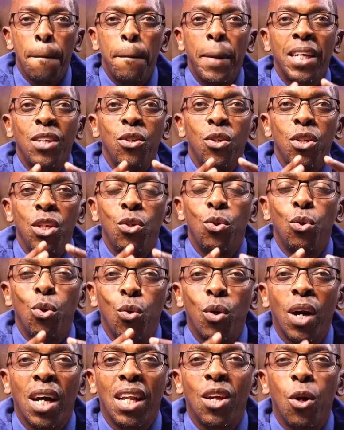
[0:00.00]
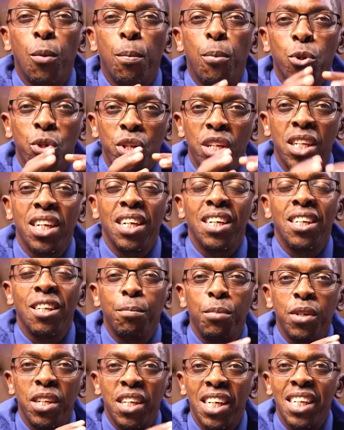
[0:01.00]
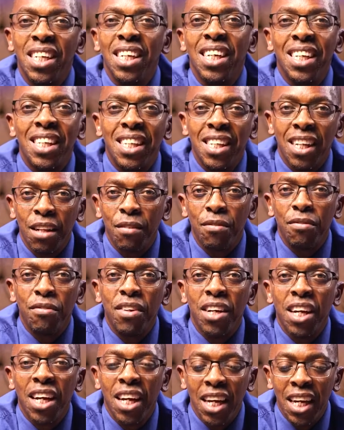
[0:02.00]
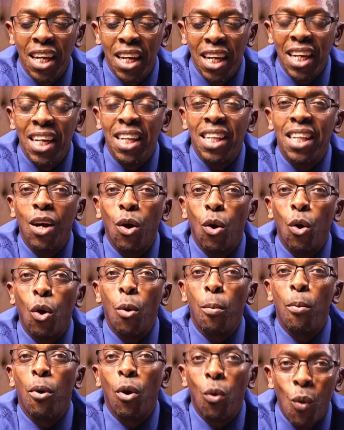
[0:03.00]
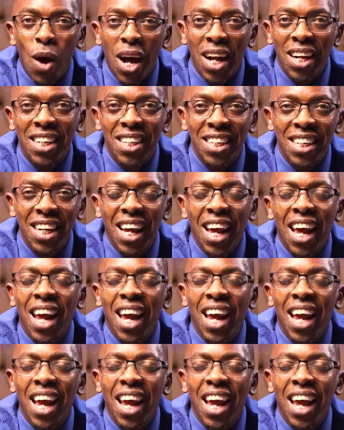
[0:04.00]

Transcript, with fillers: But you need to look at the opportunity that is presenting itself in the global world.